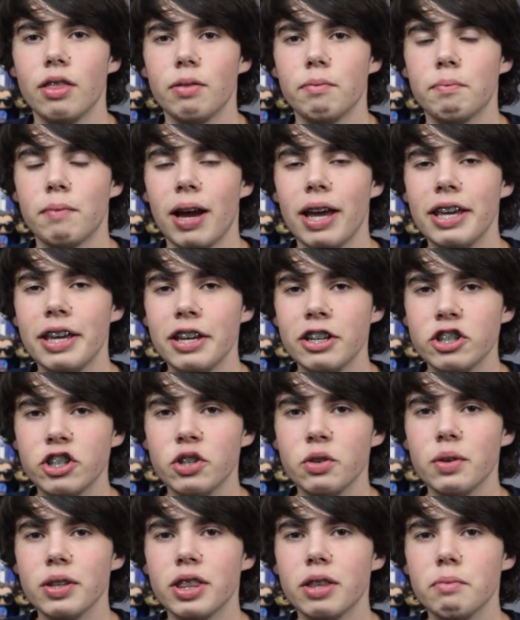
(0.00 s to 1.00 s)
My
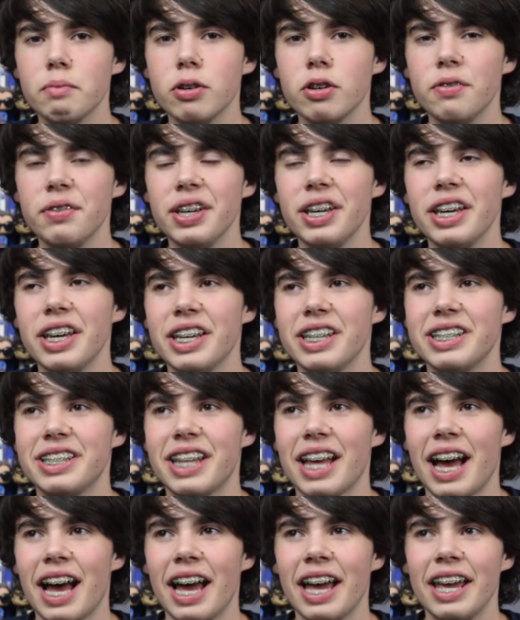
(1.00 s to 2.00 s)
issue with the movie is
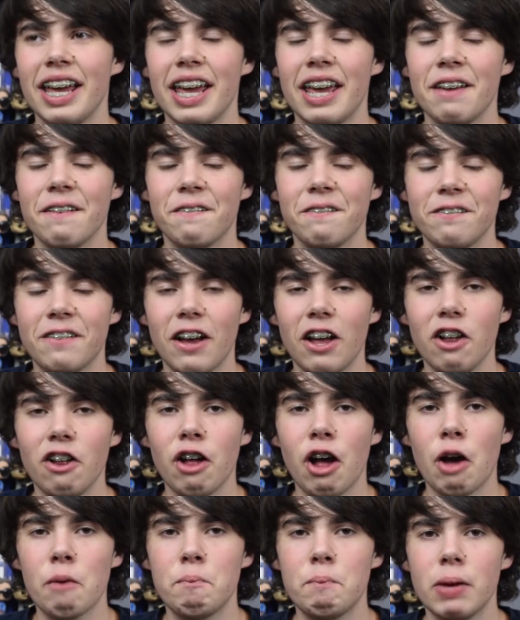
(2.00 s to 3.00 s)
that it
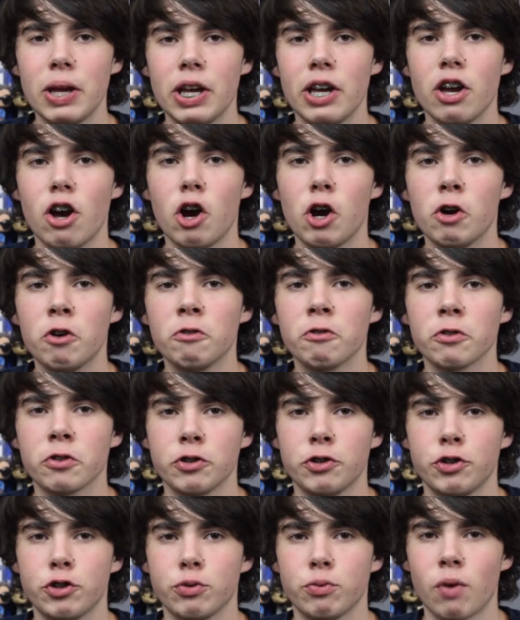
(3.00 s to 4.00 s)
felt a bit
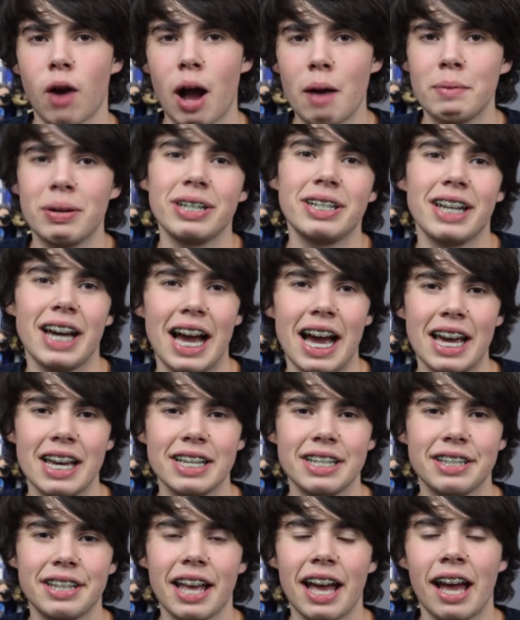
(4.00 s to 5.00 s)
over
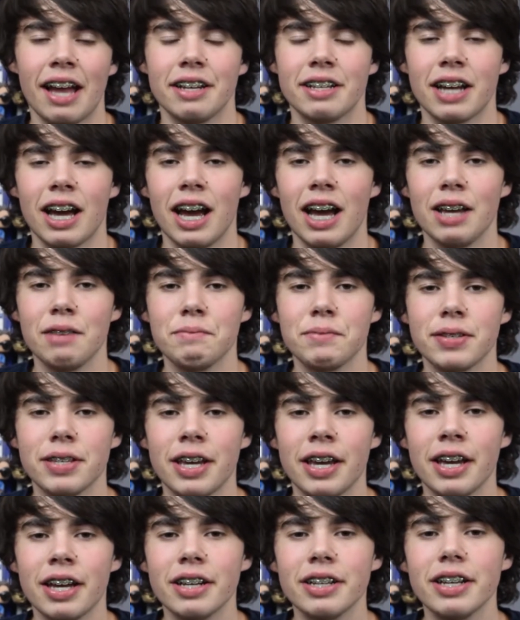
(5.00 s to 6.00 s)
dramatized at times,
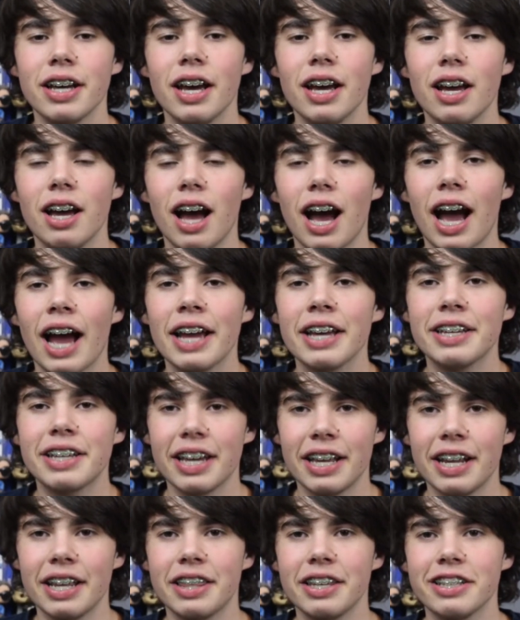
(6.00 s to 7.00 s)
and I
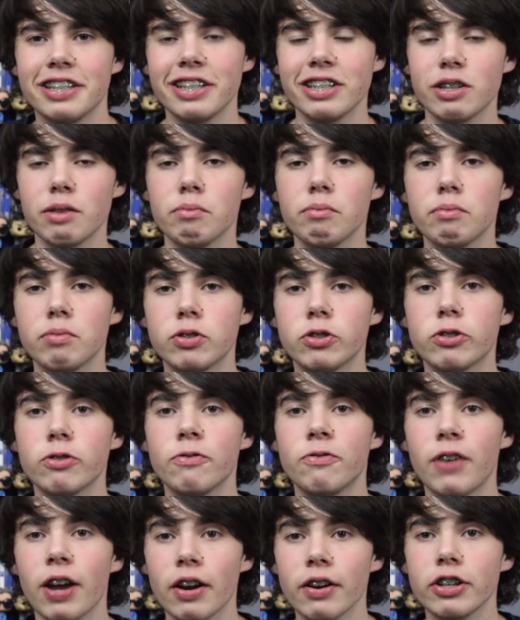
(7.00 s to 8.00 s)
get it. This is a
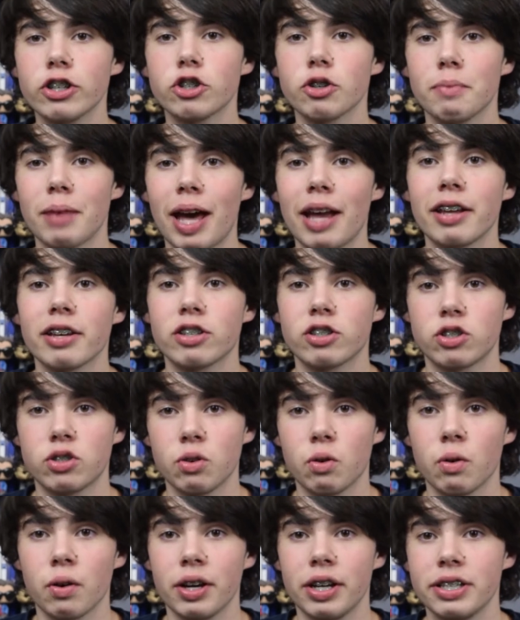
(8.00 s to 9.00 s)
very dramatic
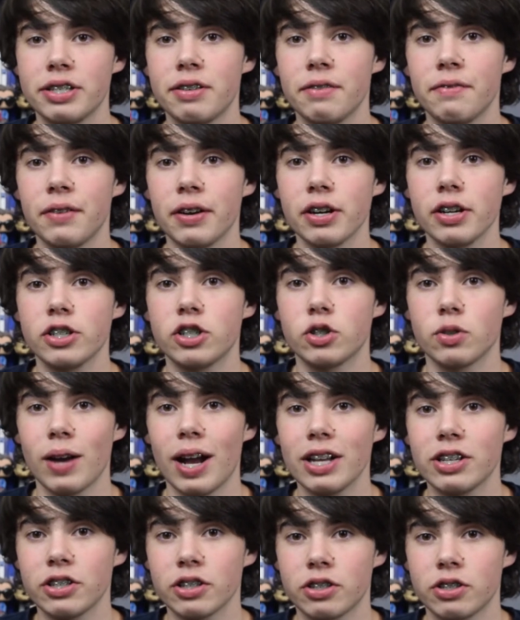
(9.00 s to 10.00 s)
story. It's a very
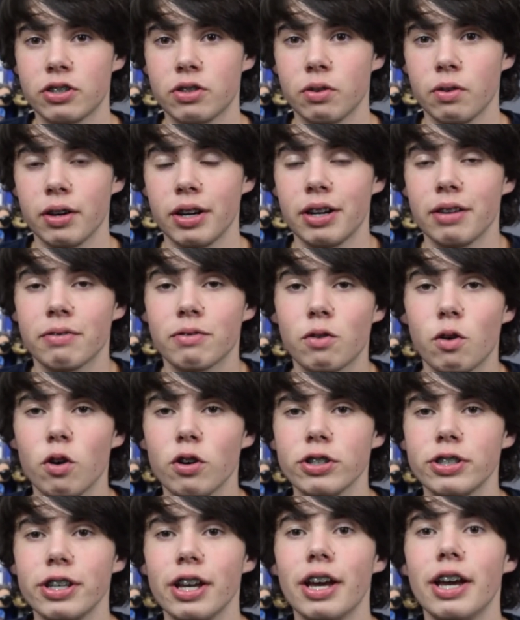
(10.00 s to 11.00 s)
tragic story. And of
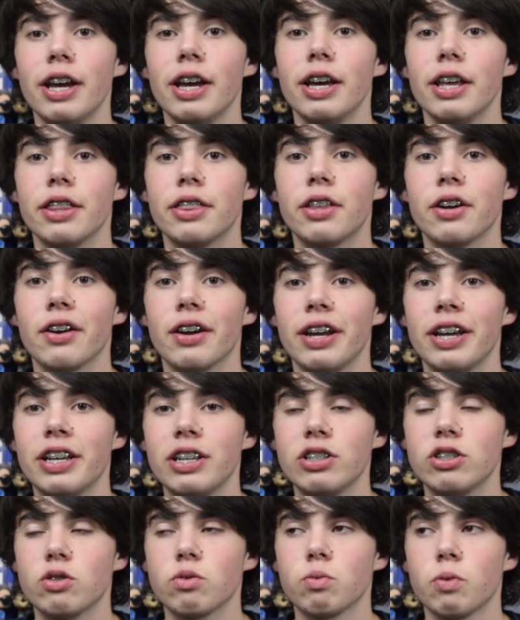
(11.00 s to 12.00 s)
course, there
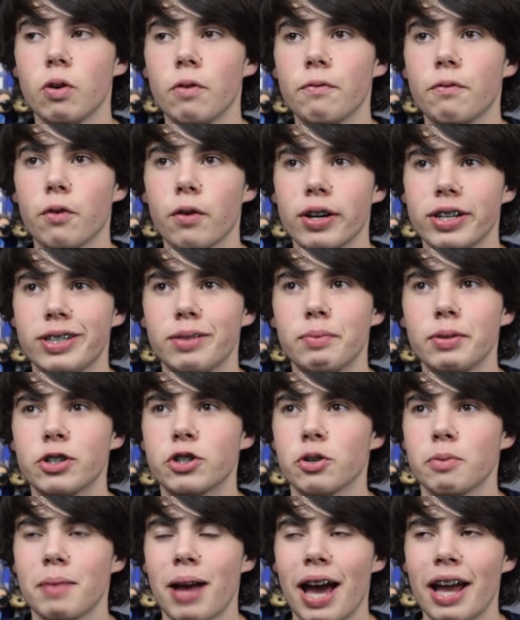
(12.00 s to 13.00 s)
is room for it to be
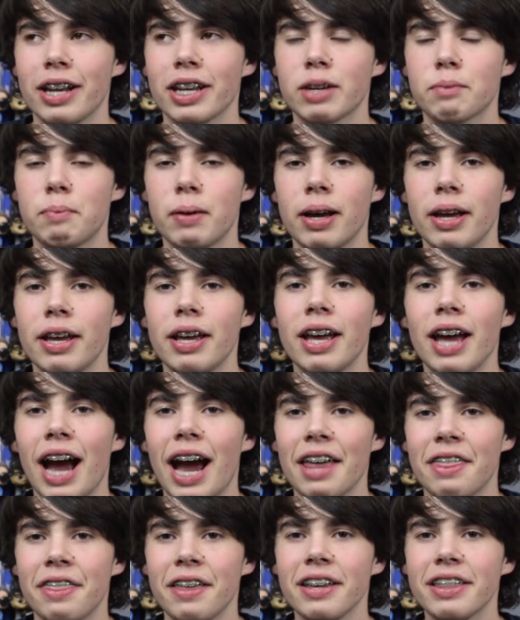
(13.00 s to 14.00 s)
dramatic, but
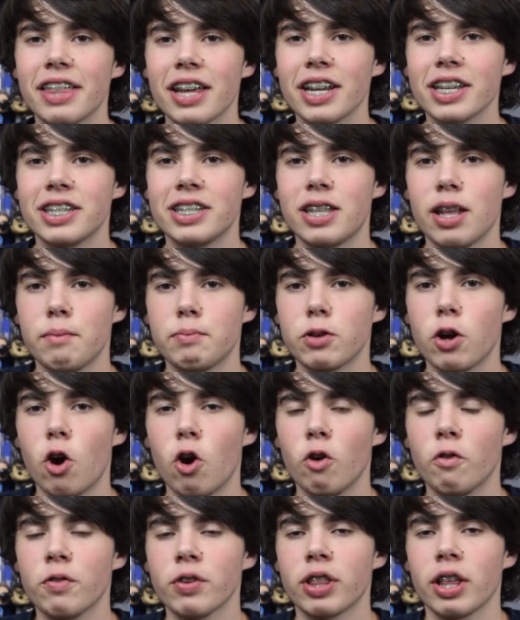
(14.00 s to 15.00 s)
I think that it stepped
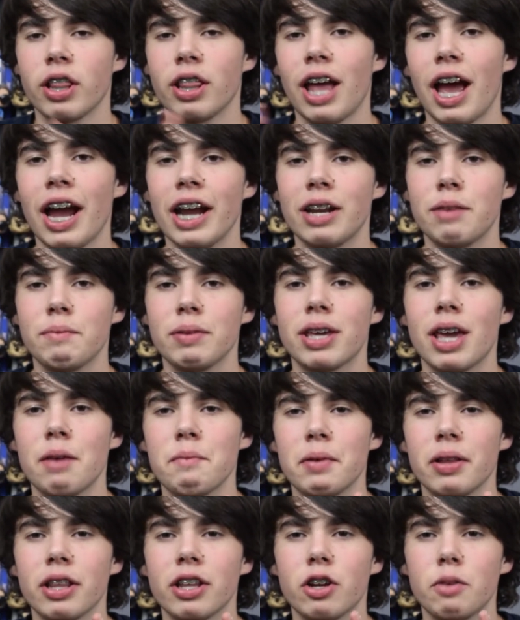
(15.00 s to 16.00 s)
over the line and
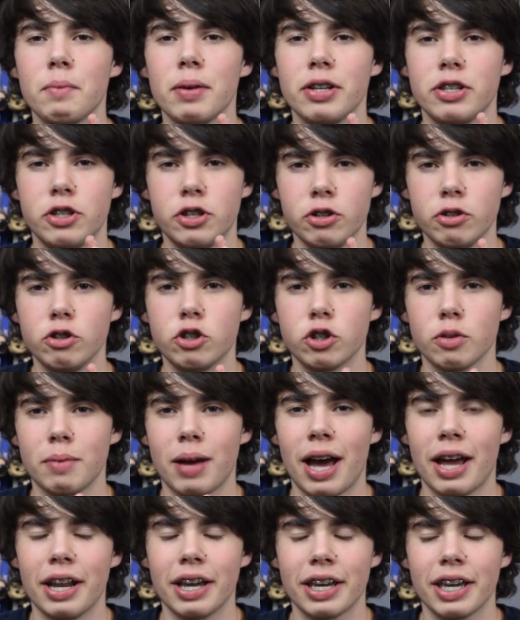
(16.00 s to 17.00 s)
became a little bit too
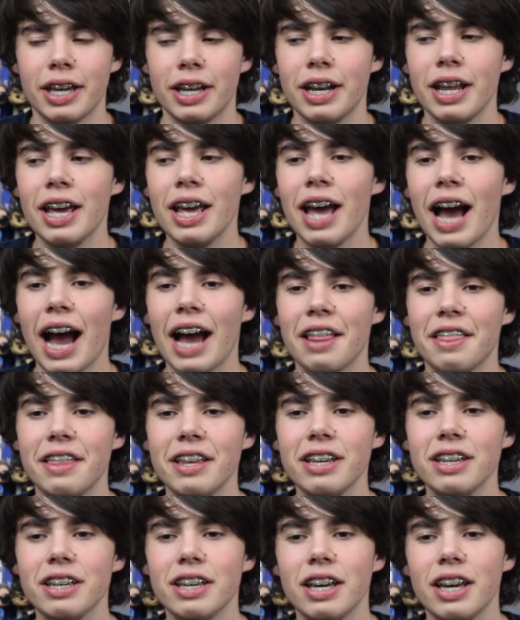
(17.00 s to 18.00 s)
dramatic. And I
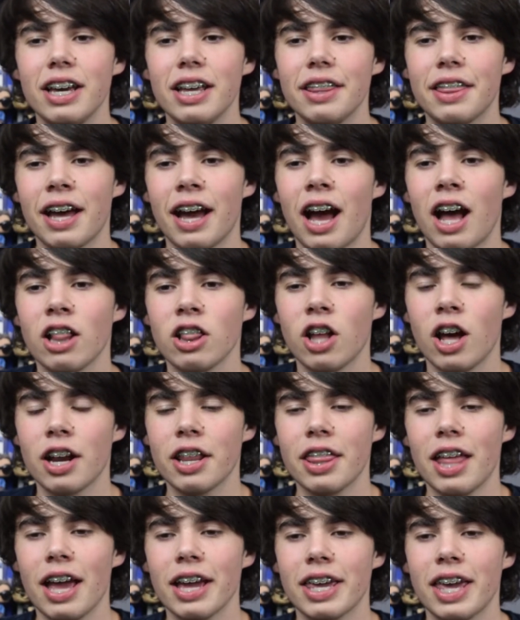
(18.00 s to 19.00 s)
think that a lot
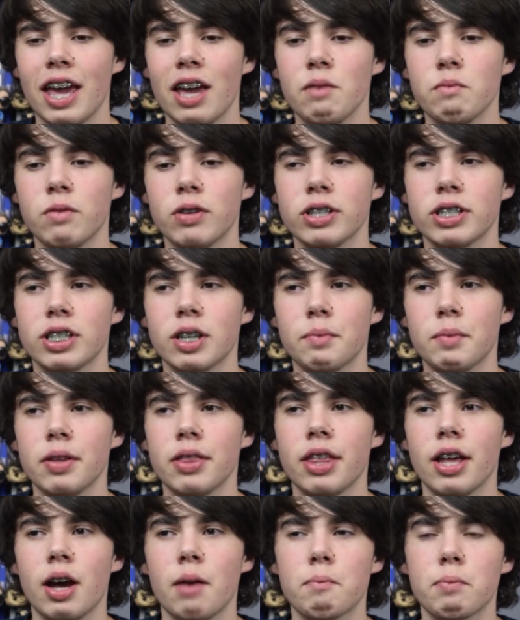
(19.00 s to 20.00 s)
of that came with some
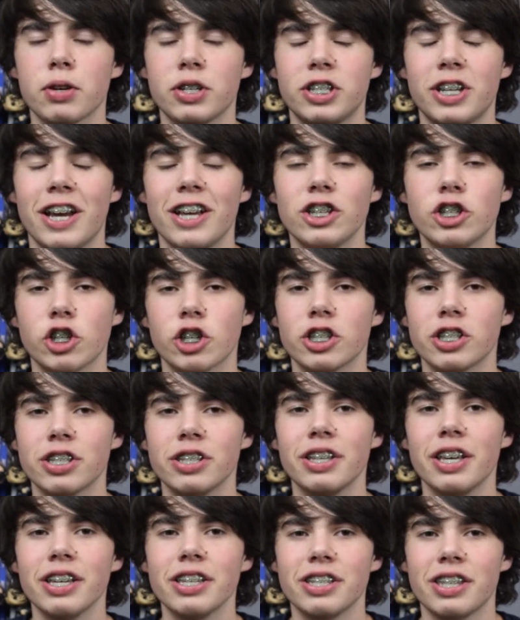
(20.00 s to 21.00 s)
of the
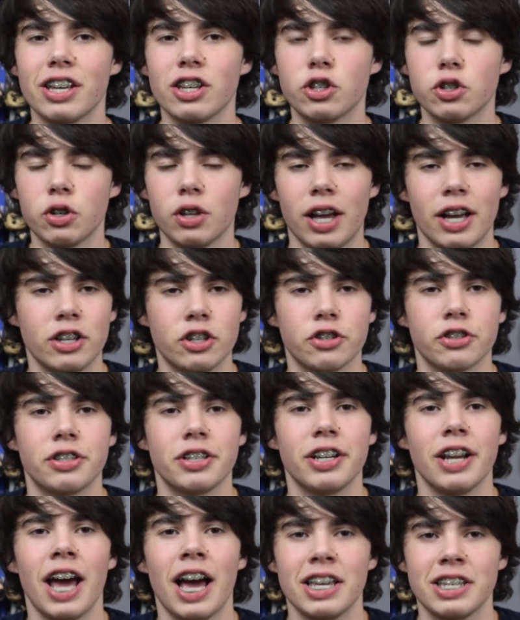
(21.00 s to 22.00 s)
pretentiousness that Joel
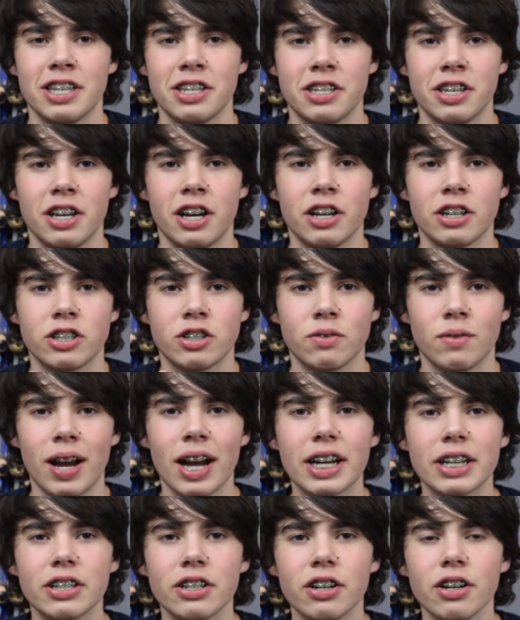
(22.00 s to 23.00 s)
Edgerton has as a young
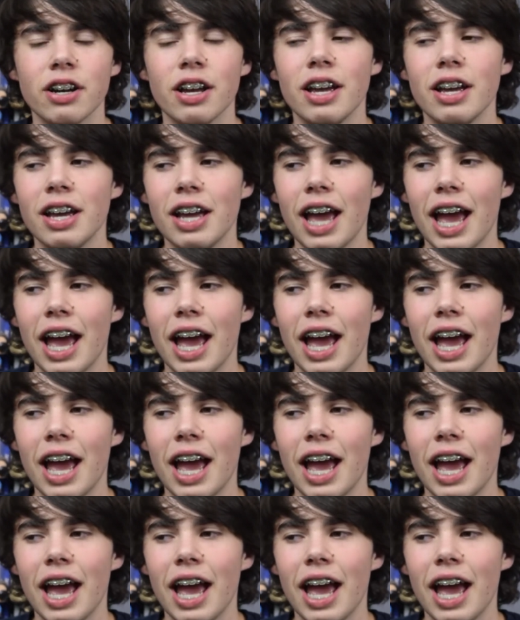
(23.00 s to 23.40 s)
director.